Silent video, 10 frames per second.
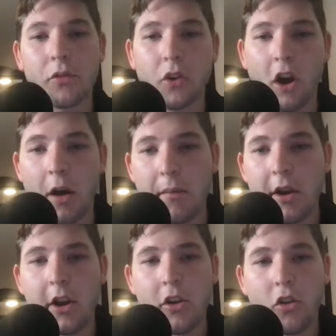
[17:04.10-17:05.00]
from
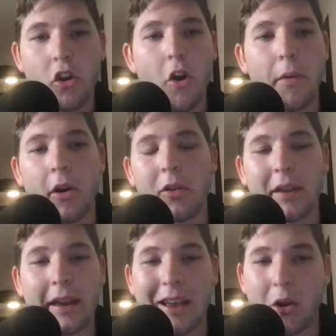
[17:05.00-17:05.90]
Joe Burrow
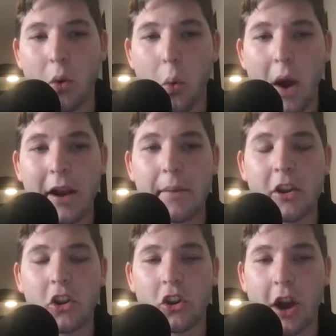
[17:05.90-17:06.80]
taking quite a bit of
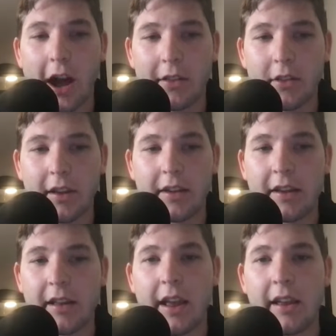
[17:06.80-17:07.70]
shots
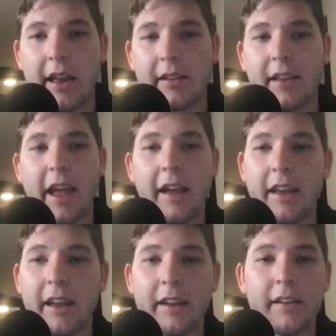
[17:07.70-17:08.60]
and
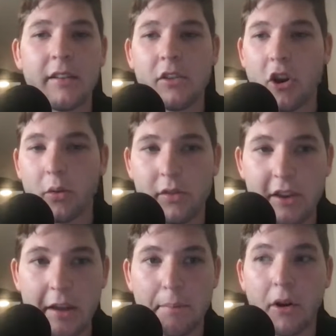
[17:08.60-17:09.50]
taking
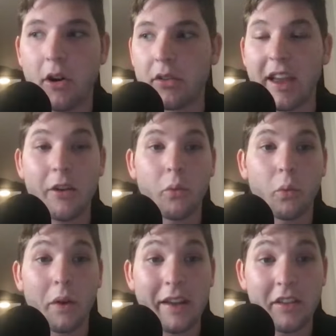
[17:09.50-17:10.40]
deep balls and
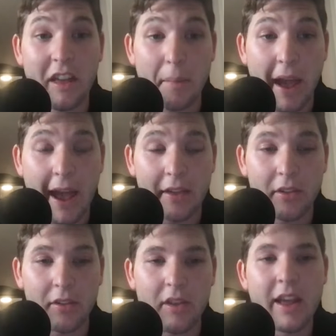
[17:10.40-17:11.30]
risky
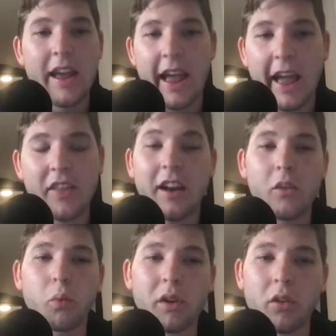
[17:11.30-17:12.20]
passes, and that
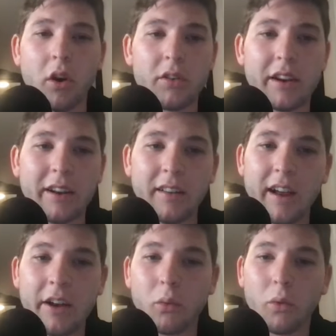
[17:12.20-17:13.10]
has resulted in a
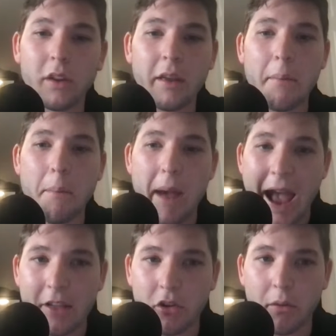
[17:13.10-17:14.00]
lot of really
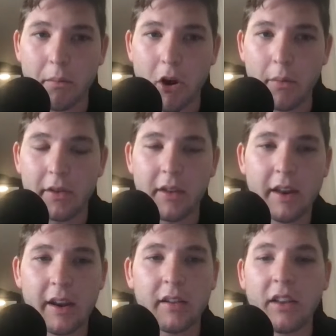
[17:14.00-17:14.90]
magical moments
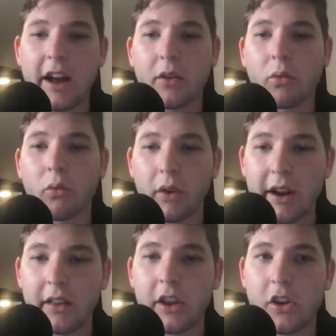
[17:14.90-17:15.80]
and a lot of
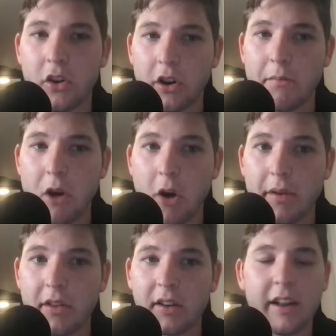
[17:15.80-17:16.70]
really good
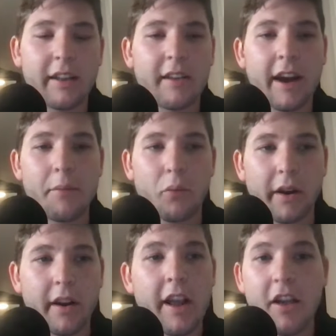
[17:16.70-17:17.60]
moments, and a lot of times
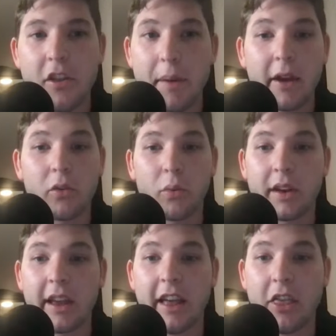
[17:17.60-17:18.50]
where the Bengals would
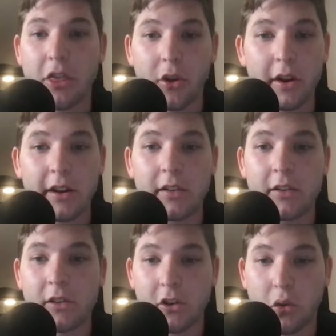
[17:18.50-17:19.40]
get a 30
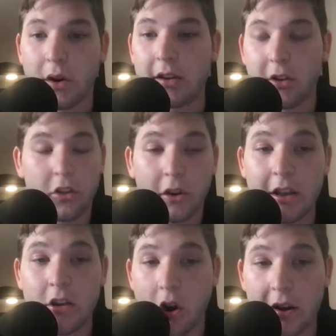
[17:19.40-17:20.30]
to 20 to
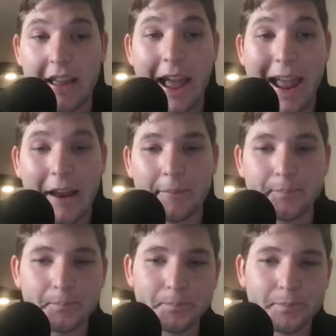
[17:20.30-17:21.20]
30-yard gain.
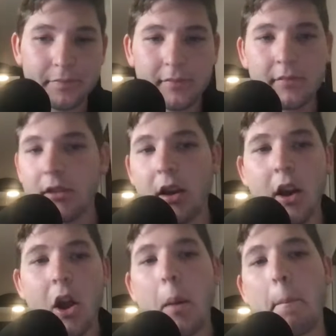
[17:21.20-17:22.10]

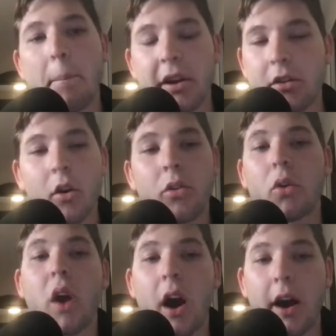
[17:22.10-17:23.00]
But it's also
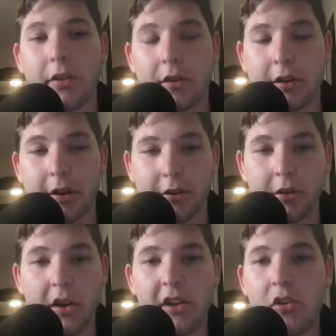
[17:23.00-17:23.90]
costed us.
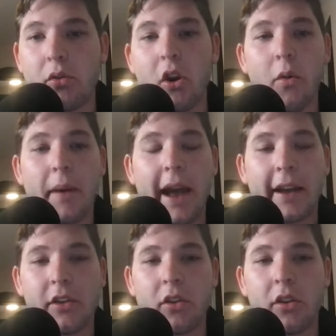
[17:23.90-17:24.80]
You go back
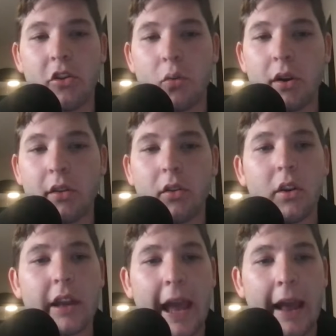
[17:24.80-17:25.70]
and you wanna
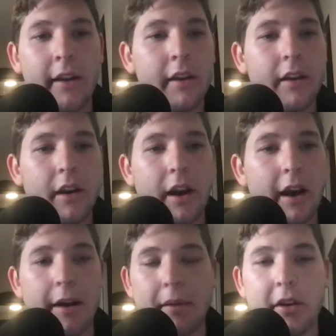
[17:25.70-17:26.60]
look at,
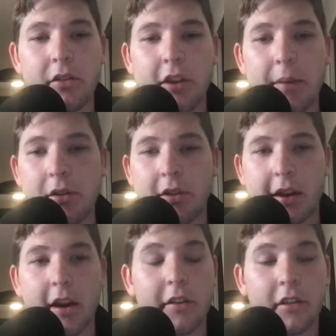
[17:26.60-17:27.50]
interceptions that
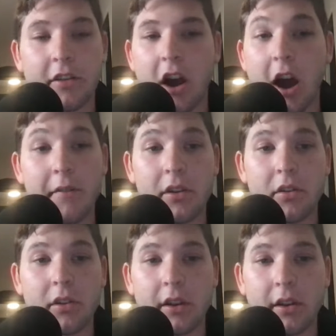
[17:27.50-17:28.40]
cost us.
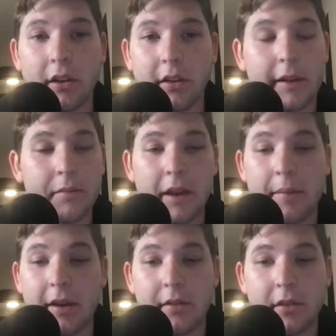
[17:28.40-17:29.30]
Obviously, clearly, I
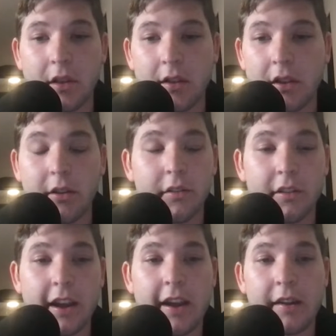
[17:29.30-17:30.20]
mean, clear as
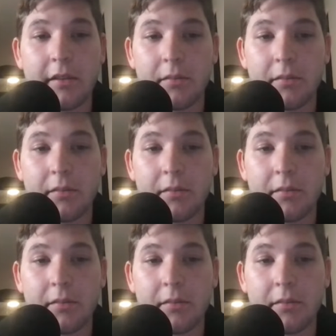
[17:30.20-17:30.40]
day,